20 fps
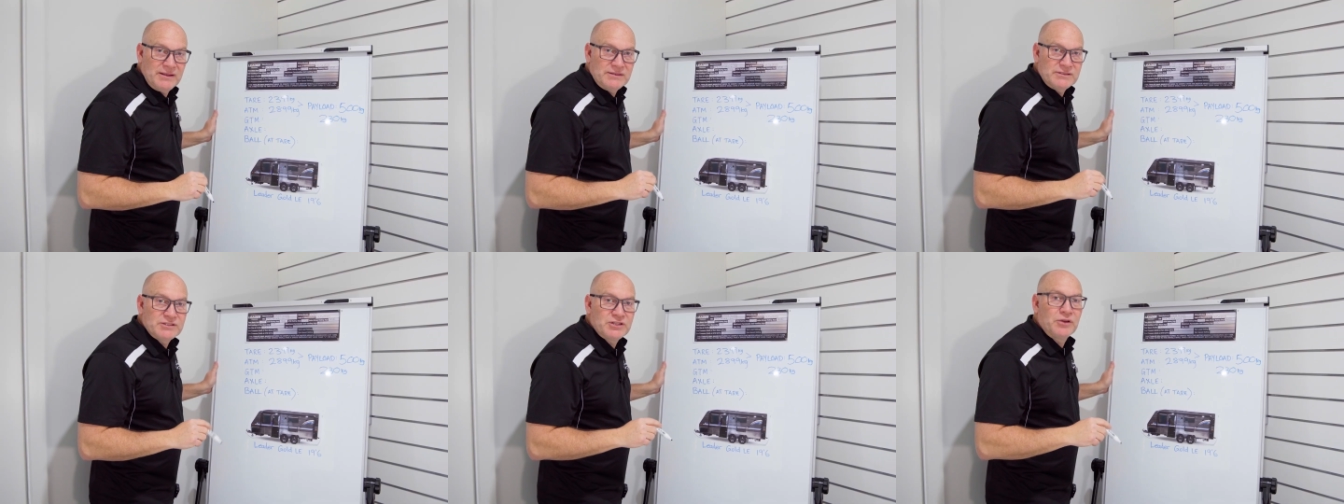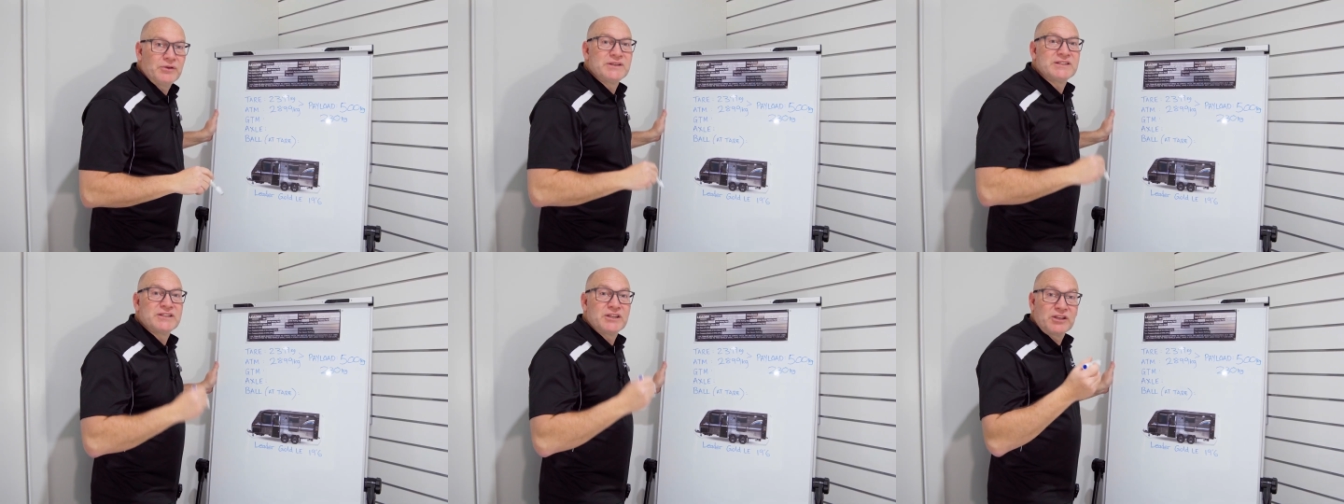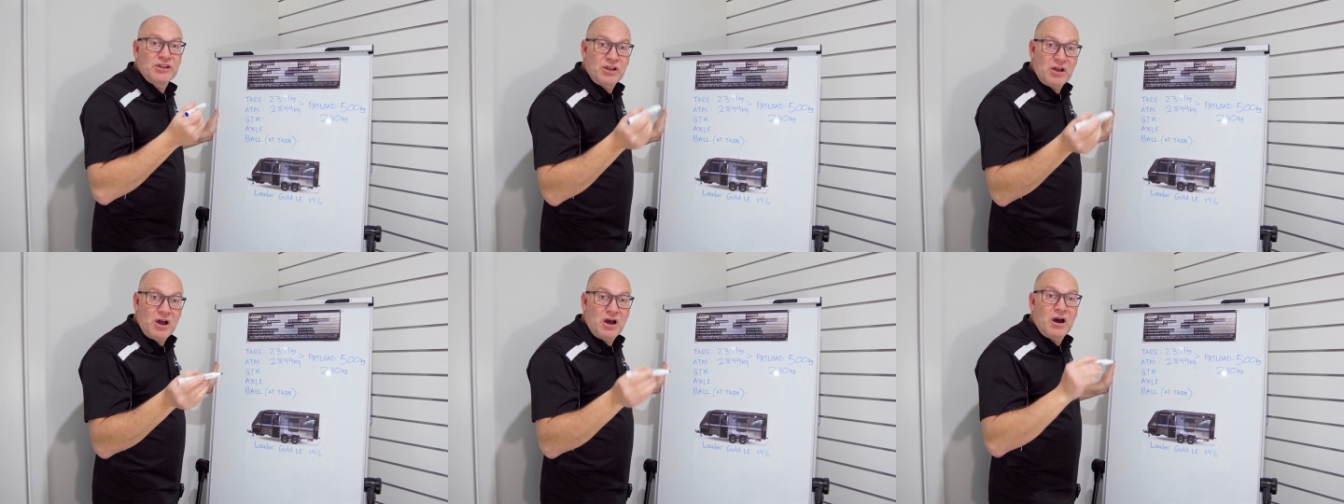So as a
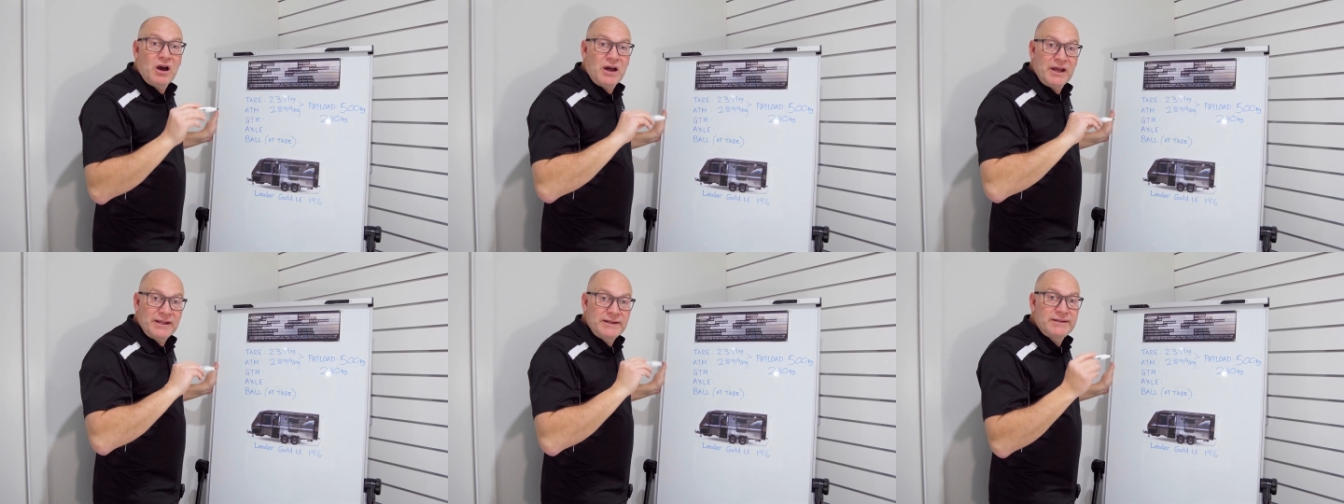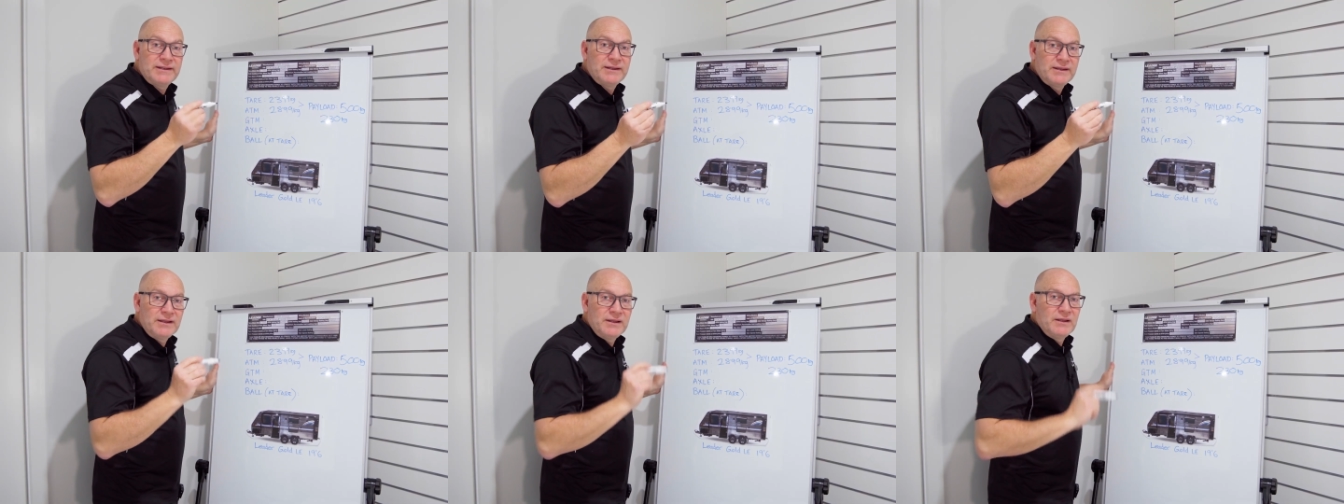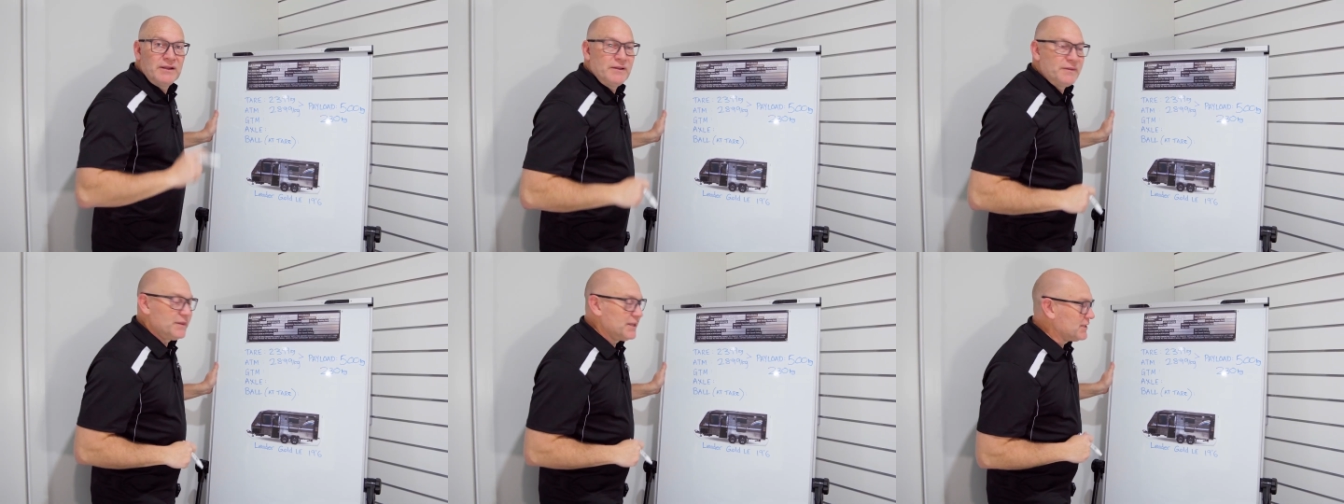guide,
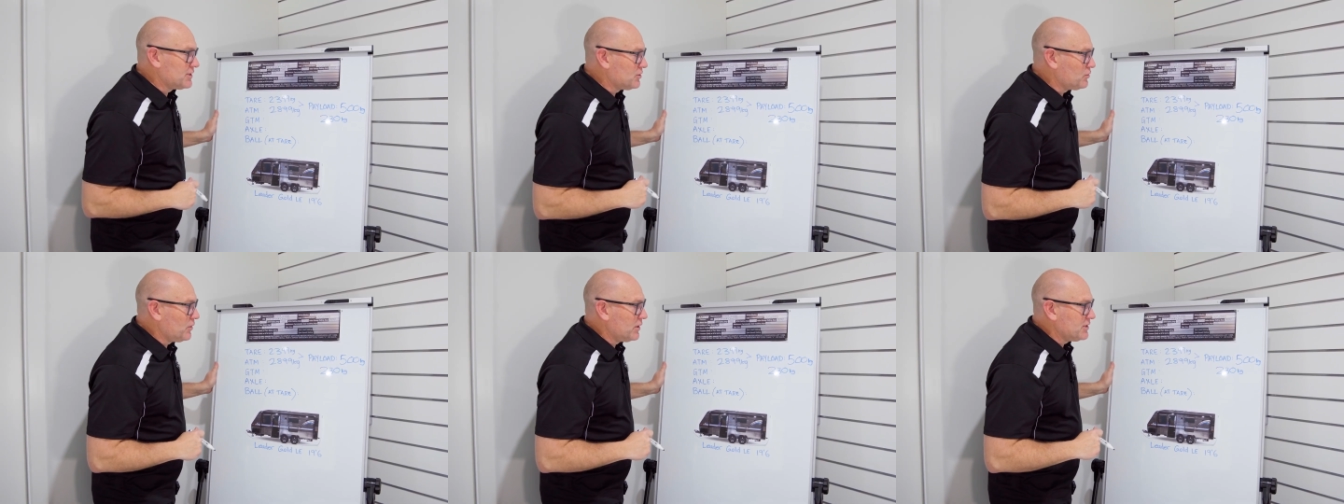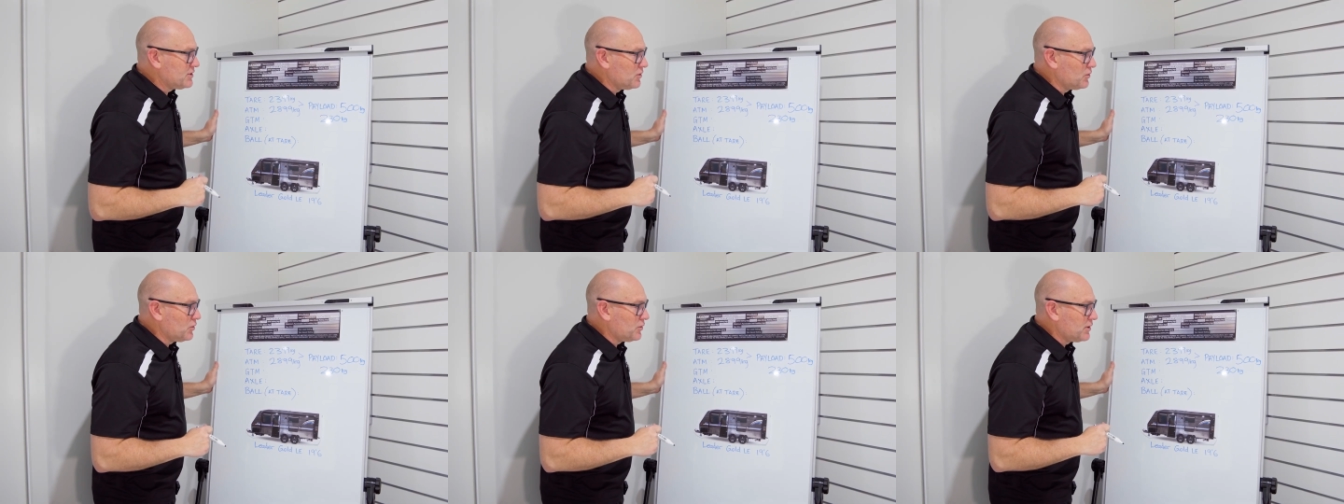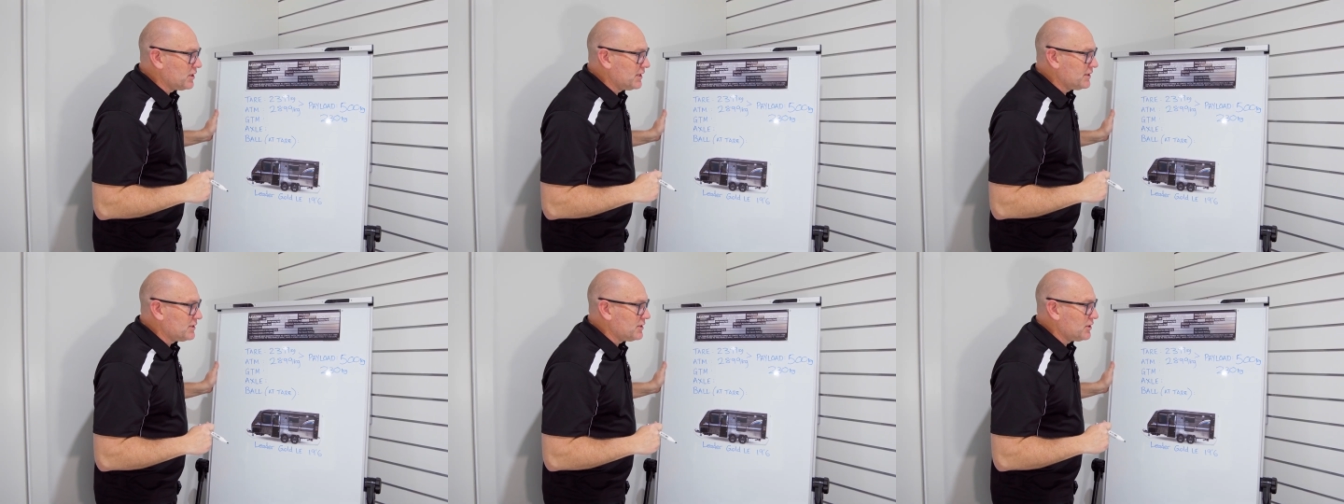that's always a good
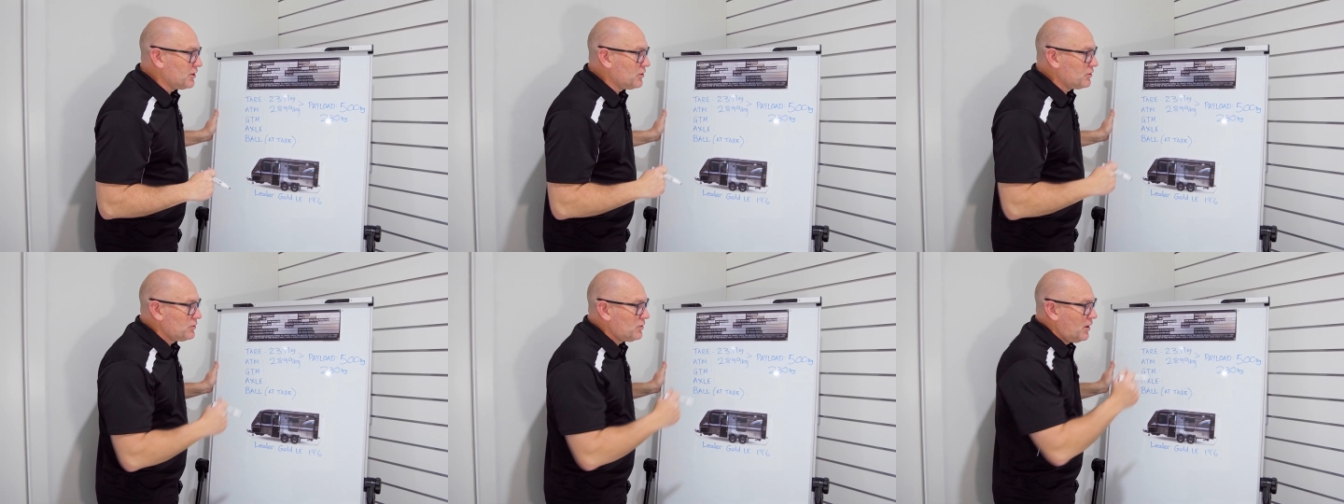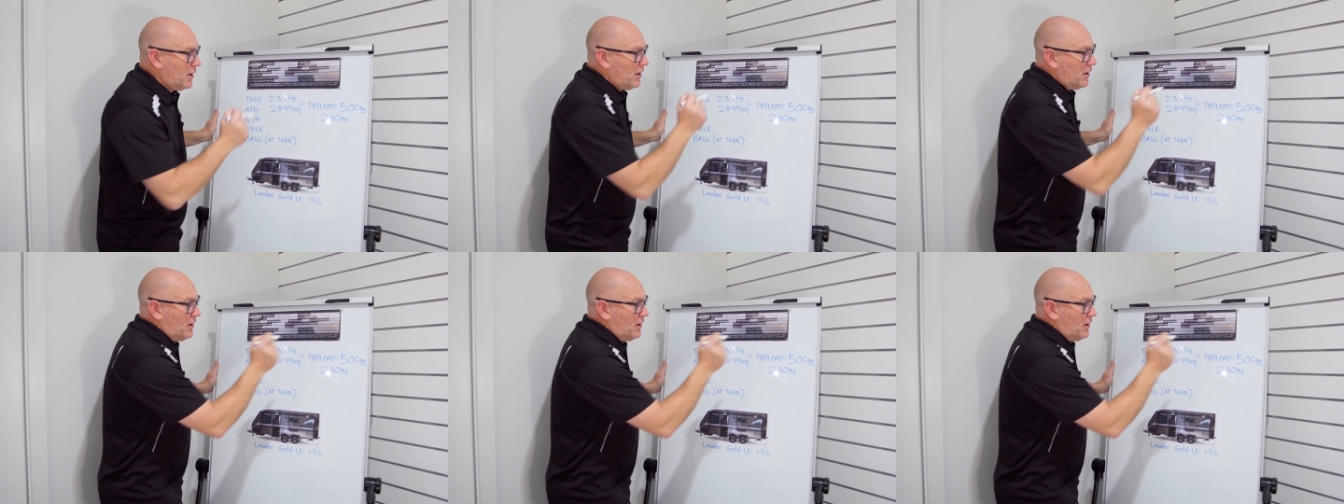thing to know.